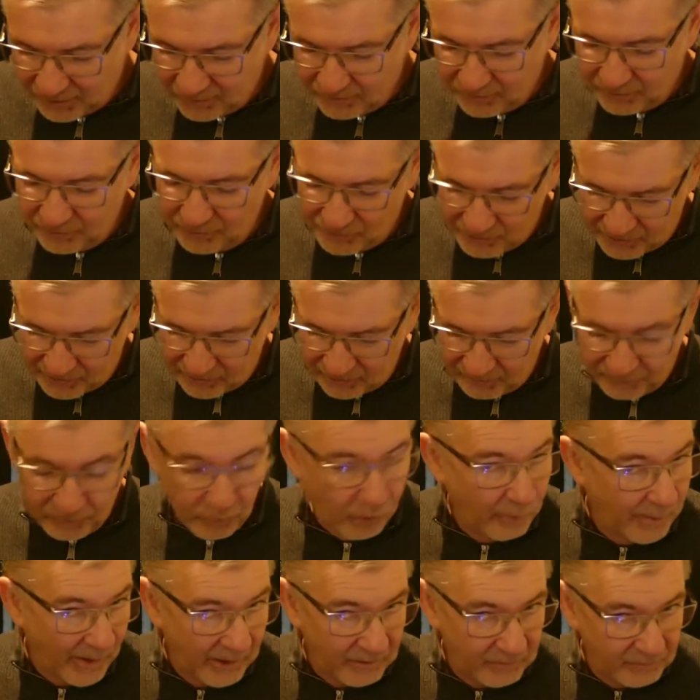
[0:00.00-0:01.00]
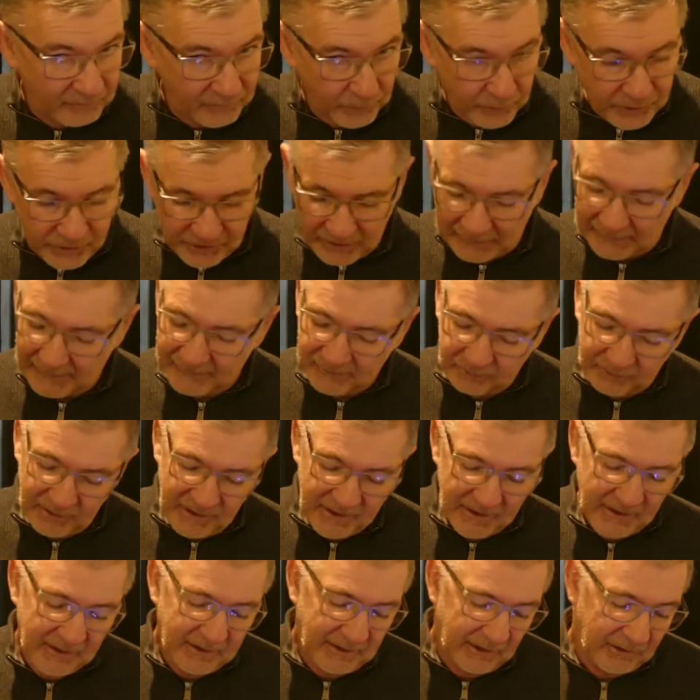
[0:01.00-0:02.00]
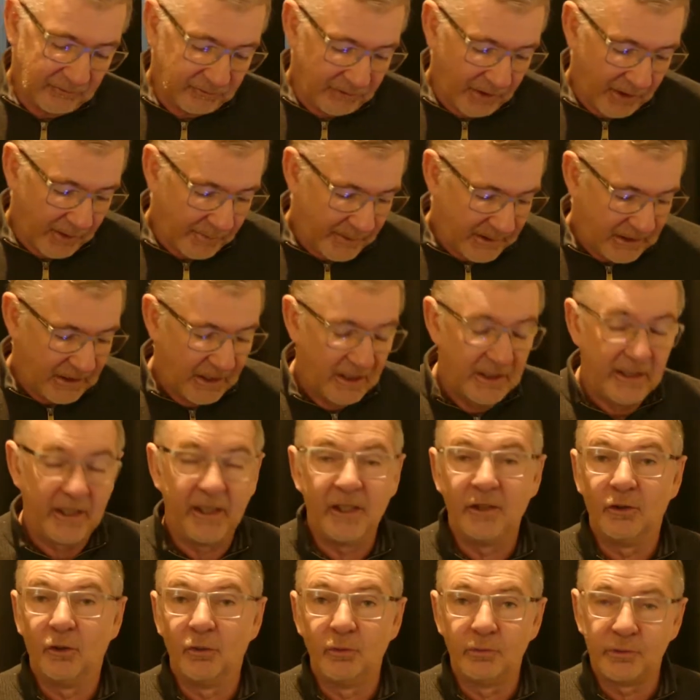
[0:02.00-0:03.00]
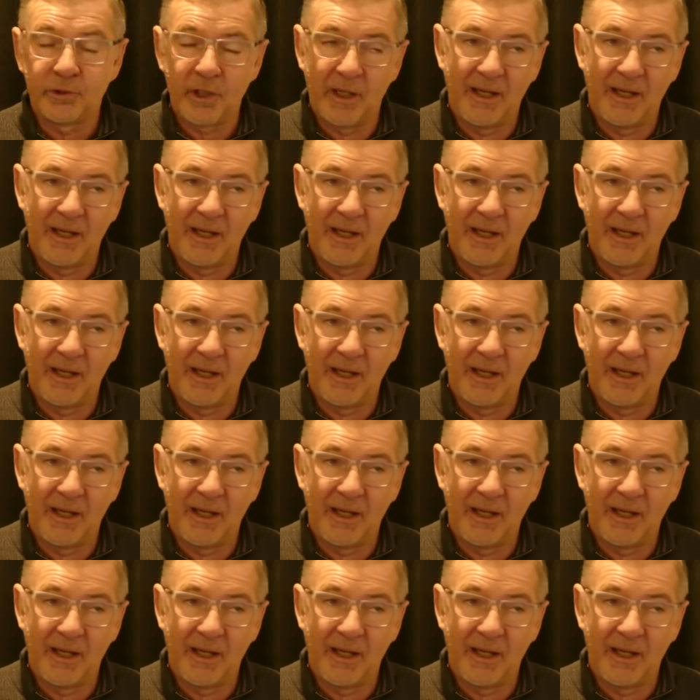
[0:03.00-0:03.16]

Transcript: using the 4-button foot selector in front of me. It also